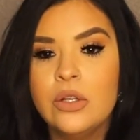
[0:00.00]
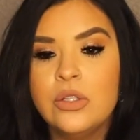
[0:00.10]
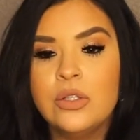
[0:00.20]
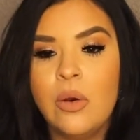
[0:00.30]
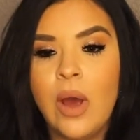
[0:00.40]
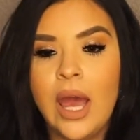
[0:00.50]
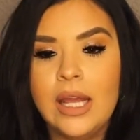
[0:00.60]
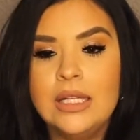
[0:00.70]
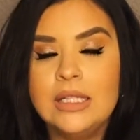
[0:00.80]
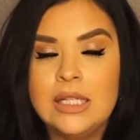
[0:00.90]
So
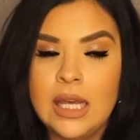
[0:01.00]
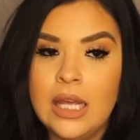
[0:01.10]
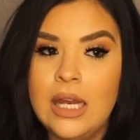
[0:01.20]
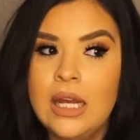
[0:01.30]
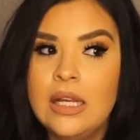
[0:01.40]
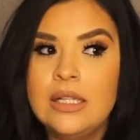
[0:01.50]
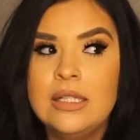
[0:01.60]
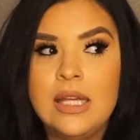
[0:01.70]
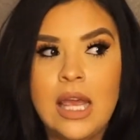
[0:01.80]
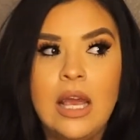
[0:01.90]
I did
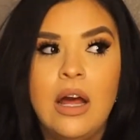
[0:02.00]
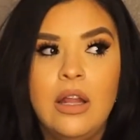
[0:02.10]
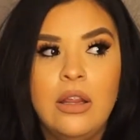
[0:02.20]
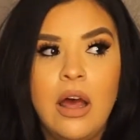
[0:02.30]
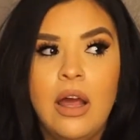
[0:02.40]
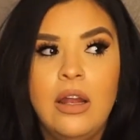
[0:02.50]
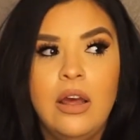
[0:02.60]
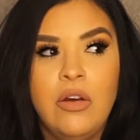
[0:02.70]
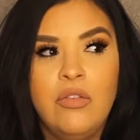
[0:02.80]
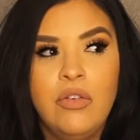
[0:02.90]
take a lot
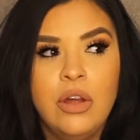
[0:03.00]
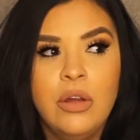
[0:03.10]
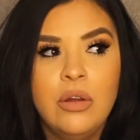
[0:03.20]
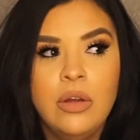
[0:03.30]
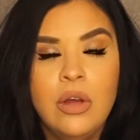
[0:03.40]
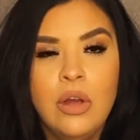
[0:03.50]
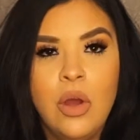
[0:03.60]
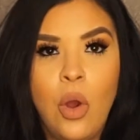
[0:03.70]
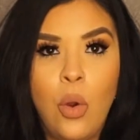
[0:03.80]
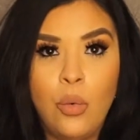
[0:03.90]
of
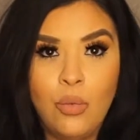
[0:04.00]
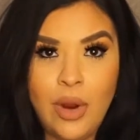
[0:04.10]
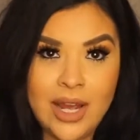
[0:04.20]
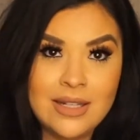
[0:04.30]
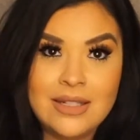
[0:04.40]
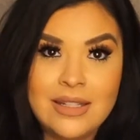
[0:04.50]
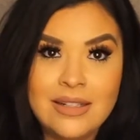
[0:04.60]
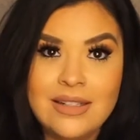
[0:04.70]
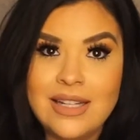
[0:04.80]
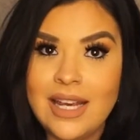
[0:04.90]
rest
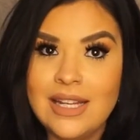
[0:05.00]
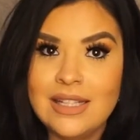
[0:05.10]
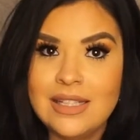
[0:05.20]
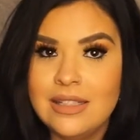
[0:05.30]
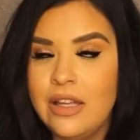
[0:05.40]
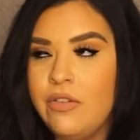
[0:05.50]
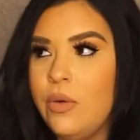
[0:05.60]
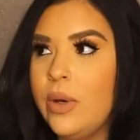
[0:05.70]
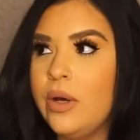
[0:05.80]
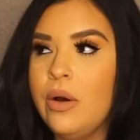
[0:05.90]
days, if
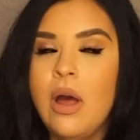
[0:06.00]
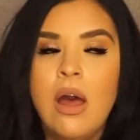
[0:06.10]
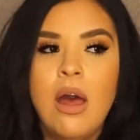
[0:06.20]
you will.